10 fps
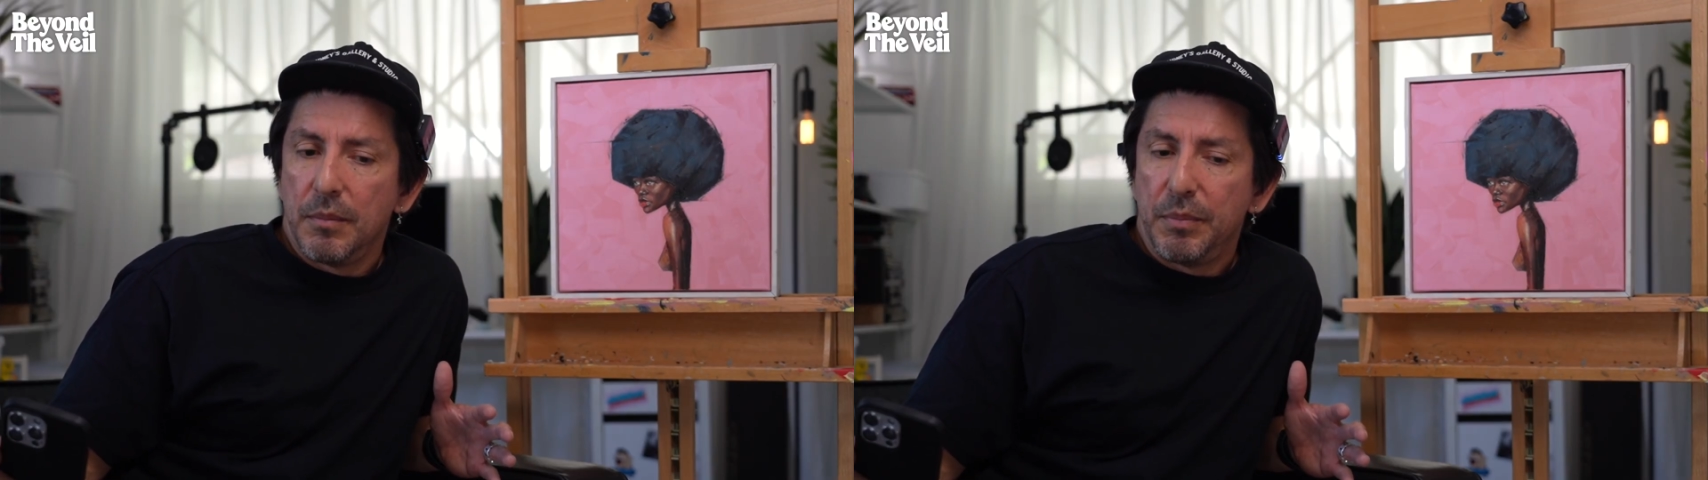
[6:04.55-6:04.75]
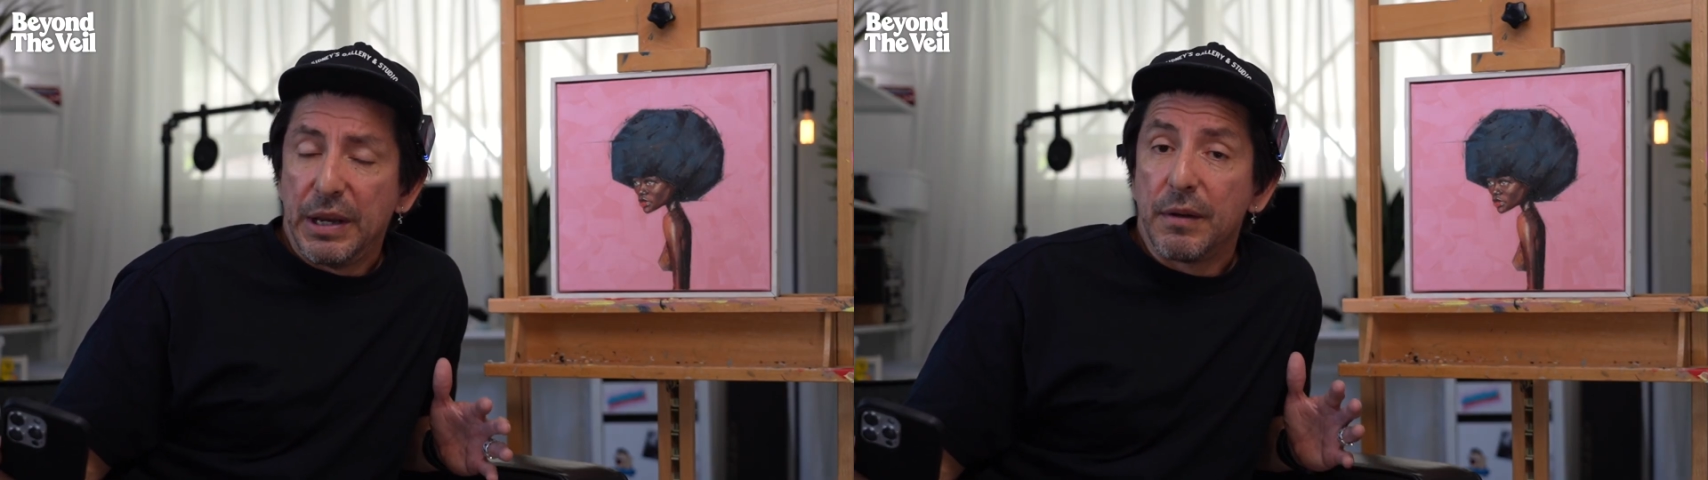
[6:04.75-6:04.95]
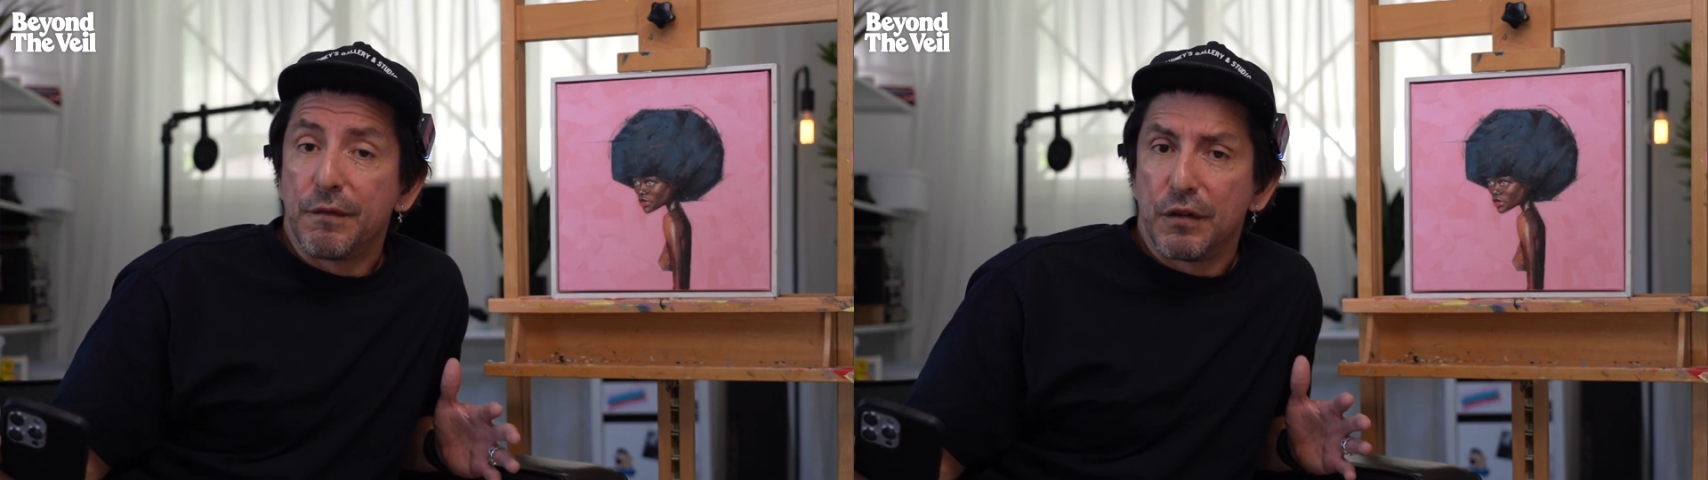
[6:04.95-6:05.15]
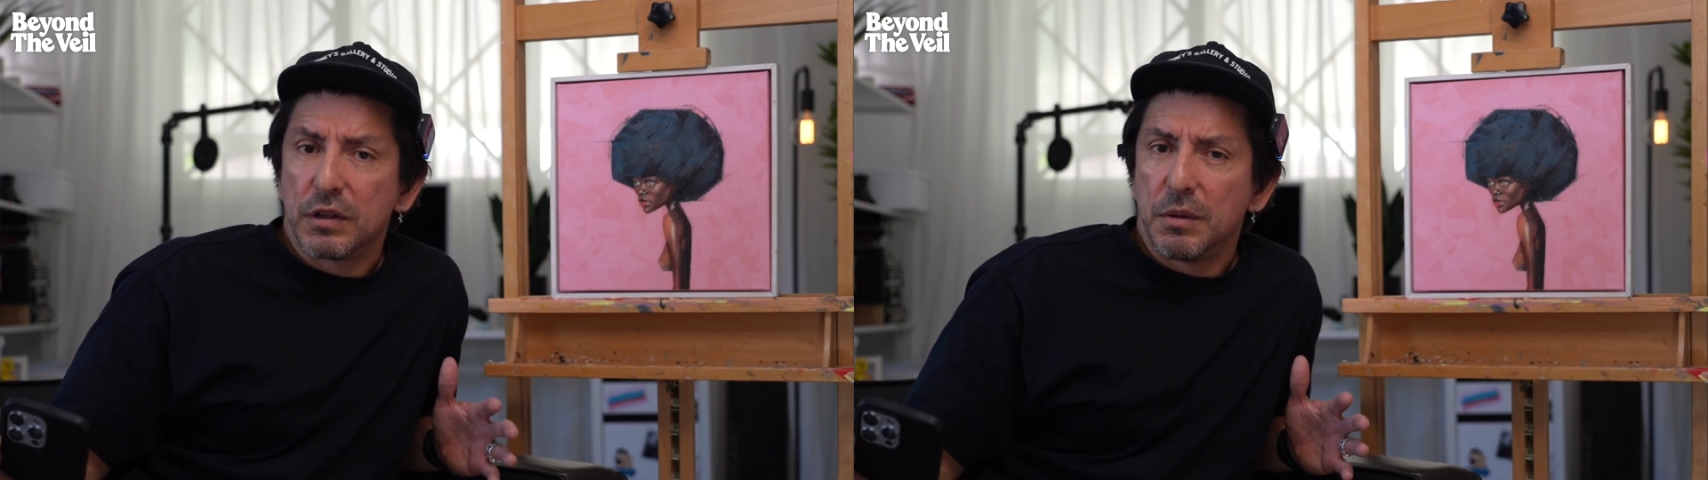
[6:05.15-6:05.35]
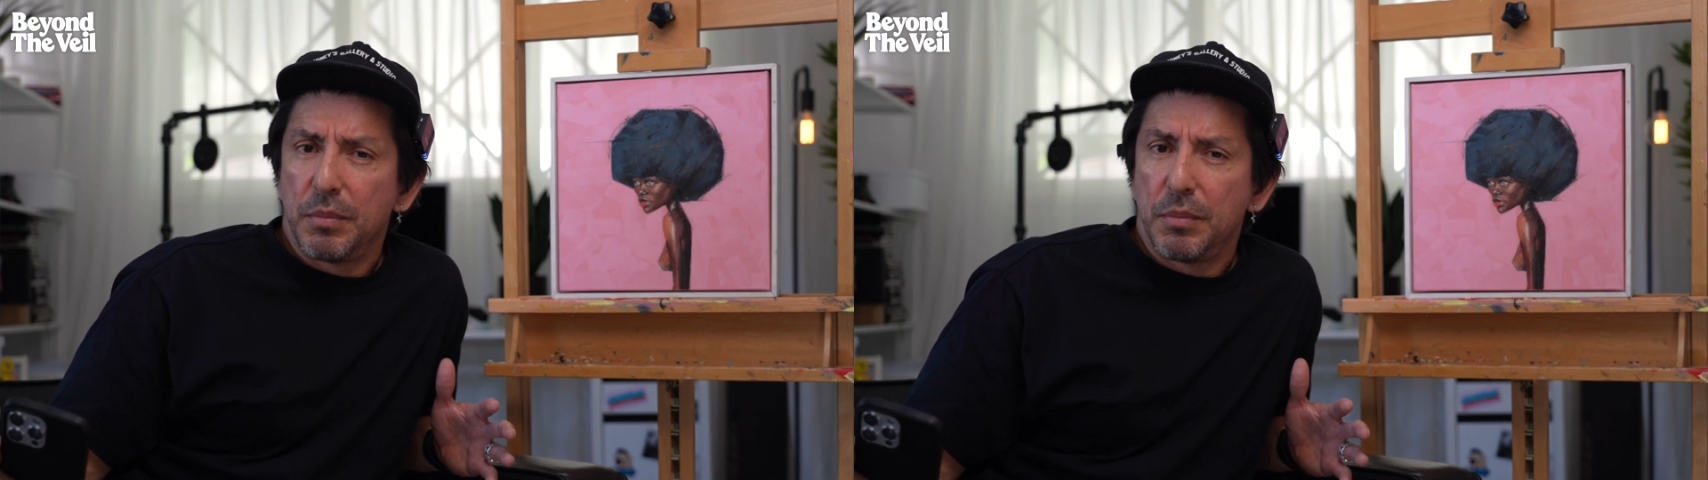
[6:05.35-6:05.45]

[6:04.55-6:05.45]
being confronted